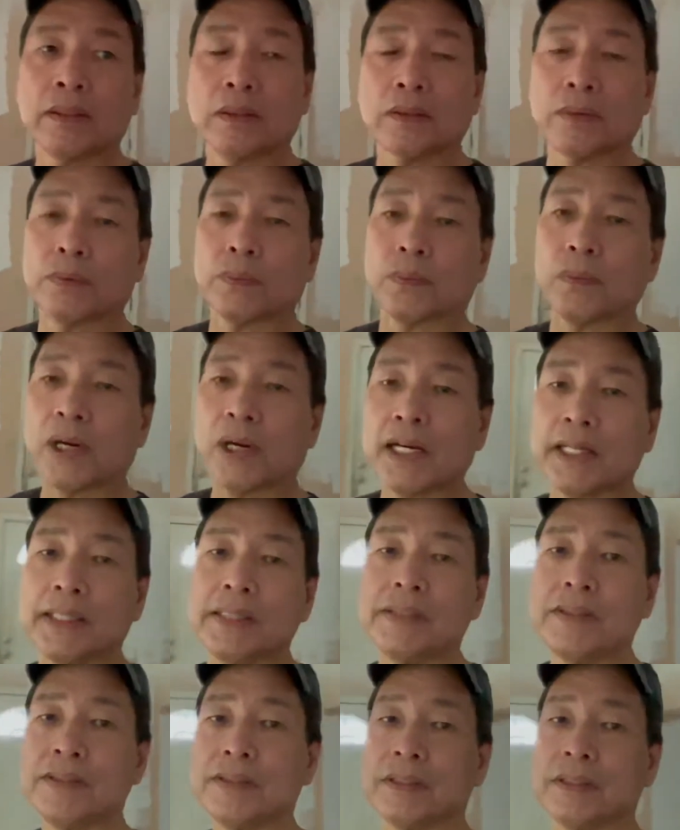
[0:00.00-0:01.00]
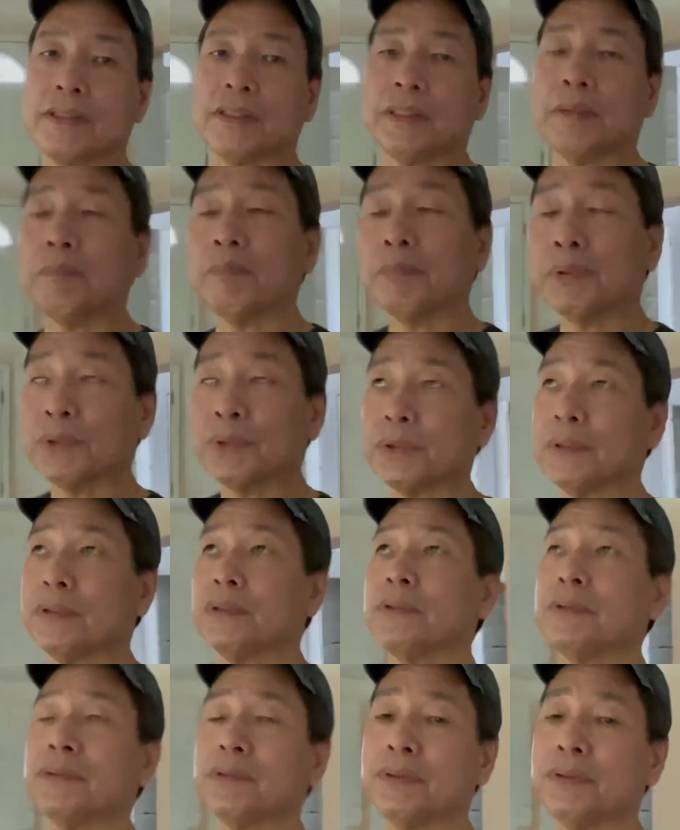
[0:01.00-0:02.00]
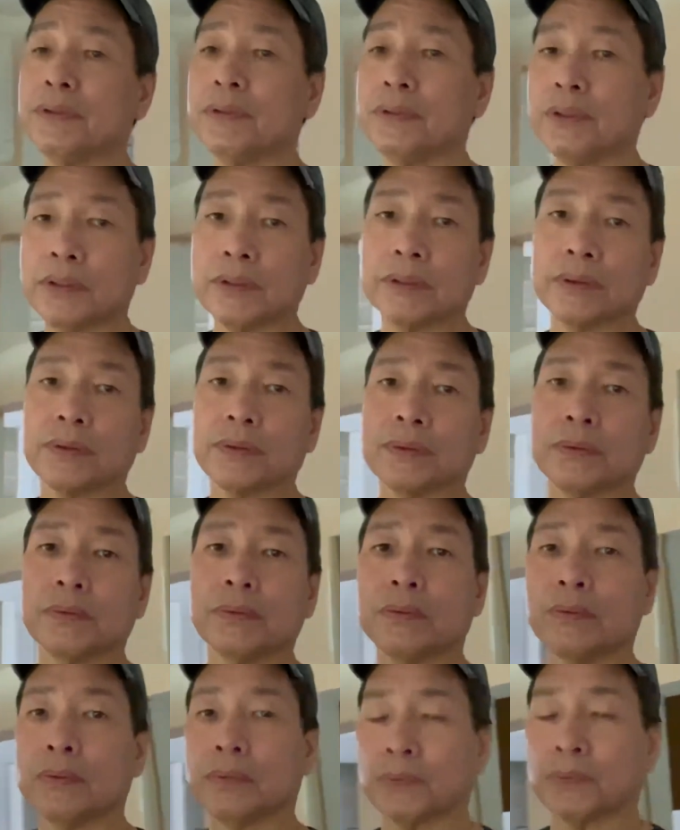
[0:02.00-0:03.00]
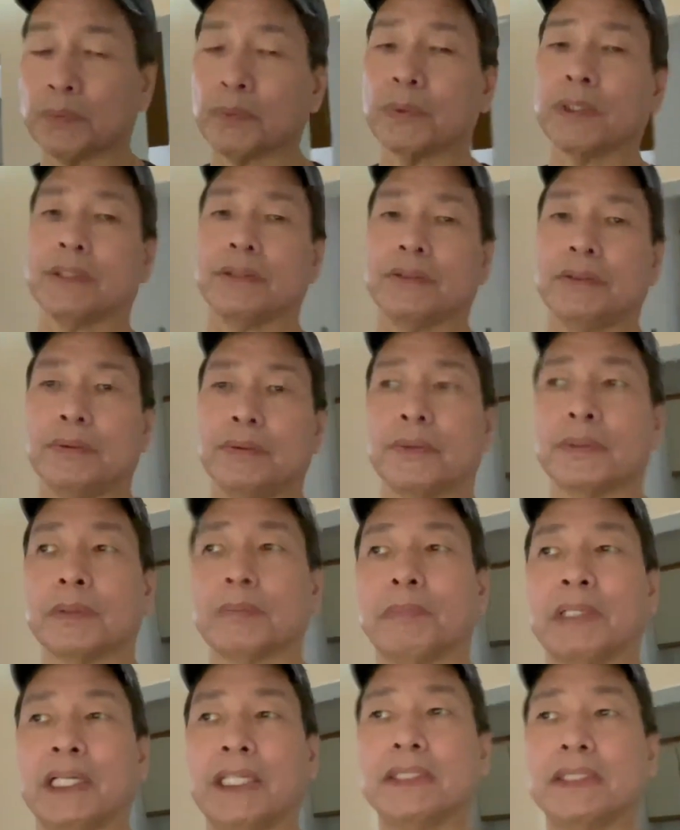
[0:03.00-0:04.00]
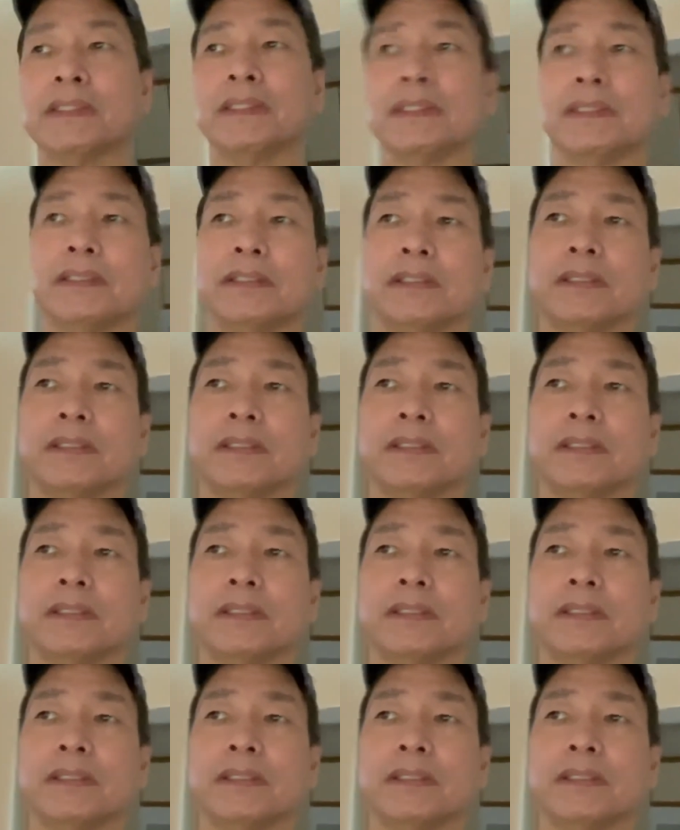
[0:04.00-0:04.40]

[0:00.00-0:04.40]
Why is it important to know what you are painting?